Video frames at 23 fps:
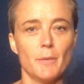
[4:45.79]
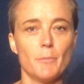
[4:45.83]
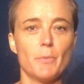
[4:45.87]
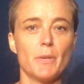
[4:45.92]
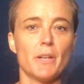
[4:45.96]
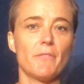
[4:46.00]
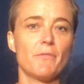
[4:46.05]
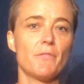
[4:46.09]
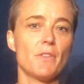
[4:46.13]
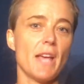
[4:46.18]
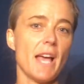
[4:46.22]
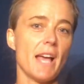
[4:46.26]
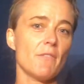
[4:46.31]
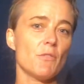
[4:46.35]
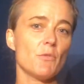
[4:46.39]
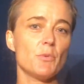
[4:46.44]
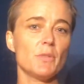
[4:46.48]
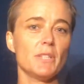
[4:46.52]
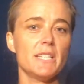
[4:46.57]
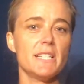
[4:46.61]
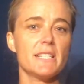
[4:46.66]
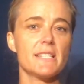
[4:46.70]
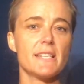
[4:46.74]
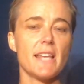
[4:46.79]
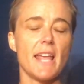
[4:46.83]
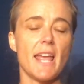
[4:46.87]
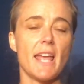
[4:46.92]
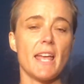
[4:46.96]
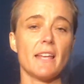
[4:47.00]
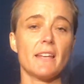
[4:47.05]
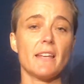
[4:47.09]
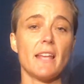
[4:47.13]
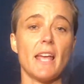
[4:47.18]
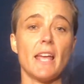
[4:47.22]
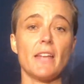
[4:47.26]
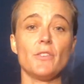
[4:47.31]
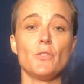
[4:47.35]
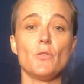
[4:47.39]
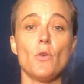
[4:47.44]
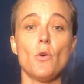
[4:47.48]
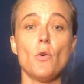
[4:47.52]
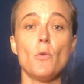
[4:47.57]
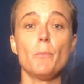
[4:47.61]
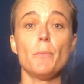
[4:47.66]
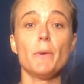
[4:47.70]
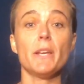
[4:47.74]
But if you have a released hand and you
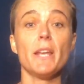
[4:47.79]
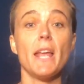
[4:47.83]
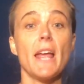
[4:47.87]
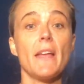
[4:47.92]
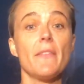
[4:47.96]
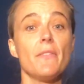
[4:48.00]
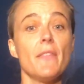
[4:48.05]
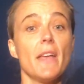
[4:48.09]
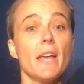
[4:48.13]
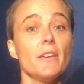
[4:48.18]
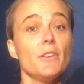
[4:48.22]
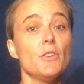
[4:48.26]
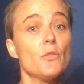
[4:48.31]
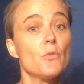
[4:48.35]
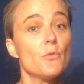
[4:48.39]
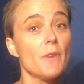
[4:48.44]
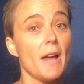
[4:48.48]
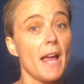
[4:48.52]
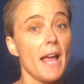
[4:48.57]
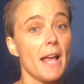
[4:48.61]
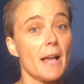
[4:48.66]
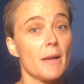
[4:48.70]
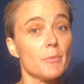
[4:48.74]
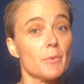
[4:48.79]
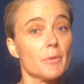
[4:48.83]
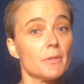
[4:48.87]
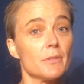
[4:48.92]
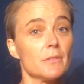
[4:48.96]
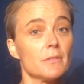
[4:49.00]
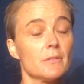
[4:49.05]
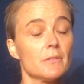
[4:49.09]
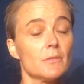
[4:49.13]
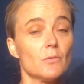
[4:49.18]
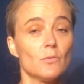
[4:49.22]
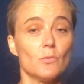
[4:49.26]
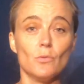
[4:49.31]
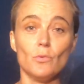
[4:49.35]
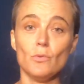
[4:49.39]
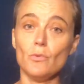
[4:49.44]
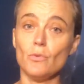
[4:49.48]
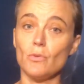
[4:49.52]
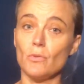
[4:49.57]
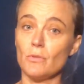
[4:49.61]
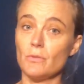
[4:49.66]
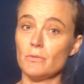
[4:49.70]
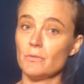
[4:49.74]
open and then you grab,
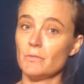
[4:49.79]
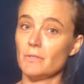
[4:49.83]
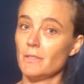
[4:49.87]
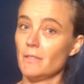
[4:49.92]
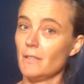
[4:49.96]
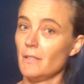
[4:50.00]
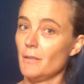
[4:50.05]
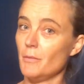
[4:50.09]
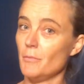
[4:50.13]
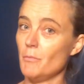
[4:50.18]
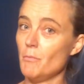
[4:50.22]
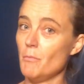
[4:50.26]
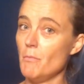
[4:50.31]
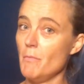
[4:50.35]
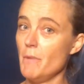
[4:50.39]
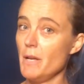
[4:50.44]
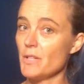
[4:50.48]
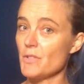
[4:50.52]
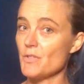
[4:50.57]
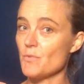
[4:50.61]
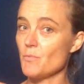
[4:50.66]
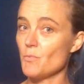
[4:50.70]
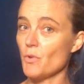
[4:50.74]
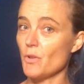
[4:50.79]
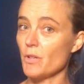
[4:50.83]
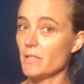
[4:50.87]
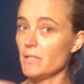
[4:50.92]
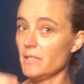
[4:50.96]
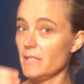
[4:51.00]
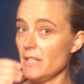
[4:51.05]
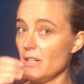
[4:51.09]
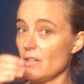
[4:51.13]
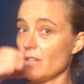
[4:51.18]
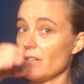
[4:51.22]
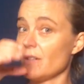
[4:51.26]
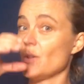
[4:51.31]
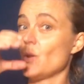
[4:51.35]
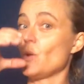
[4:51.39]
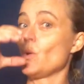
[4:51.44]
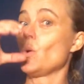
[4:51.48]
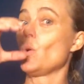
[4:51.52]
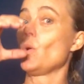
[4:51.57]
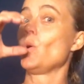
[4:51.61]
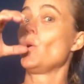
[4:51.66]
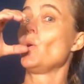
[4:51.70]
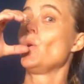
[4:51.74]
ooh, much more clear,
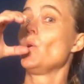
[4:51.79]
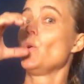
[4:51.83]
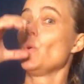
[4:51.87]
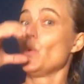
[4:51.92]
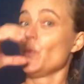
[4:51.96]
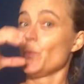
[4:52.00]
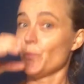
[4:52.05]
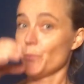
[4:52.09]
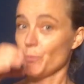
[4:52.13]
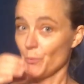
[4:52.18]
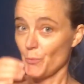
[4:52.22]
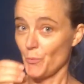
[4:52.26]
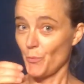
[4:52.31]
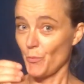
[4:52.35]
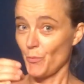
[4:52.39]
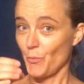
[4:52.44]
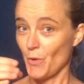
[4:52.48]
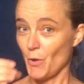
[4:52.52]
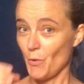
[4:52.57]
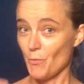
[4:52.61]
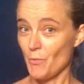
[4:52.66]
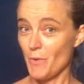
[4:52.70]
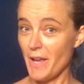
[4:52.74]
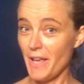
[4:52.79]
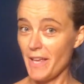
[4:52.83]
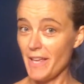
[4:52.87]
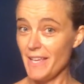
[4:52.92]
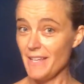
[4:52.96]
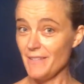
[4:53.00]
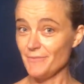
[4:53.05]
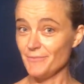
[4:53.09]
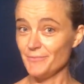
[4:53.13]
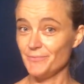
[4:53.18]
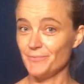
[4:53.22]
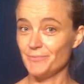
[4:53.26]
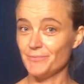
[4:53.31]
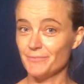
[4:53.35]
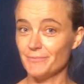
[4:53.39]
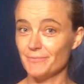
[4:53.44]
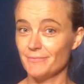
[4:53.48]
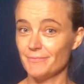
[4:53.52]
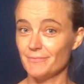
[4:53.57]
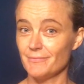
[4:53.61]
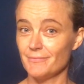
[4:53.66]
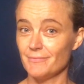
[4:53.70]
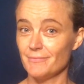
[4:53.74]
right?
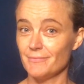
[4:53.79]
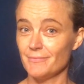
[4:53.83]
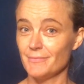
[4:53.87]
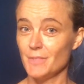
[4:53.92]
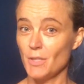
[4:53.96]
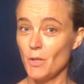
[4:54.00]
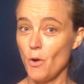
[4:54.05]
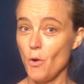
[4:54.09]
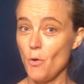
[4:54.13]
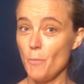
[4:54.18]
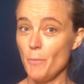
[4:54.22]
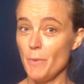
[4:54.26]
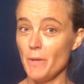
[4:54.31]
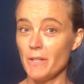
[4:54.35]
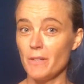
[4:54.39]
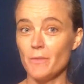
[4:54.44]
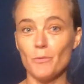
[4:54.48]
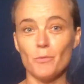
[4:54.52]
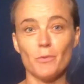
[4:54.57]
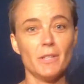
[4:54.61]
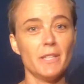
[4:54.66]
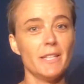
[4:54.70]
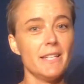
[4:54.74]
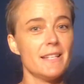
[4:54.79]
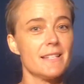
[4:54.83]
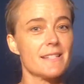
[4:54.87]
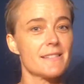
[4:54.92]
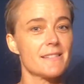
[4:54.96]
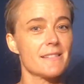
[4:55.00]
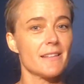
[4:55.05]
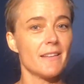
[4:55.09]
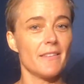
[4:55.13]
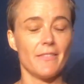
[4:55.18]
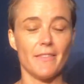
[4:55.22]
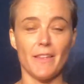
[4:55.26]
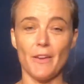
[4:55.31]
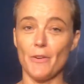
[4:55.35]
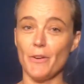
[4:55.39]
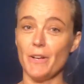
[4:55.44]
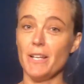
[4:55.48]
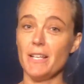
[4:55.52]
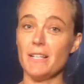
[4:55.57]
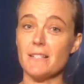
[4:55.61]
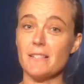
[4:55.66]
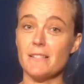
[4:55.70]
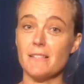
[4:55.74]
Open, release, there
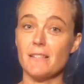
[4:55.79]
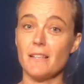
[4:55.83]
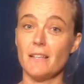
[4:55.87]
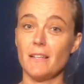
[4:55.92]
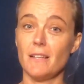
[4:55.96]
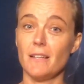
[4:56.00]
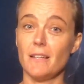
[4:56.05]
it is.